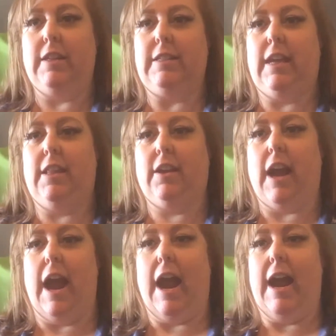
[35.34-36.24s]
you can see, they're
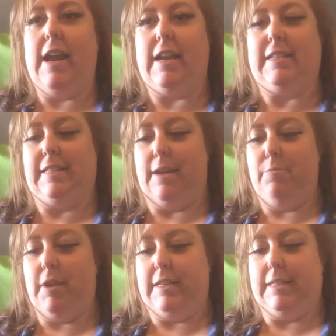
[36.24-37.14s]
kind of
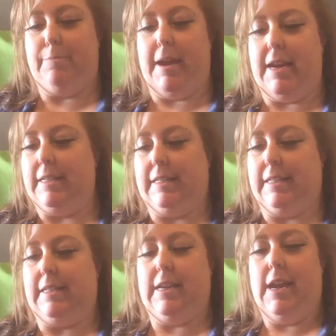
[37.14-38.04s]
somewhat
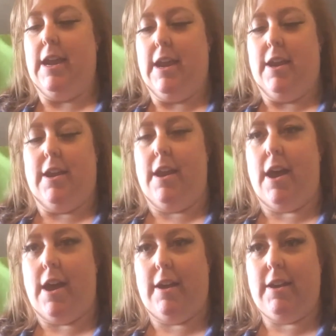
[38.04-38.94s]
spaced.
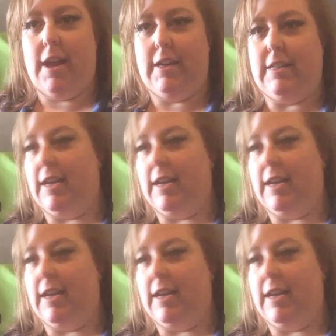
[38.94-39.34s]
Not, not a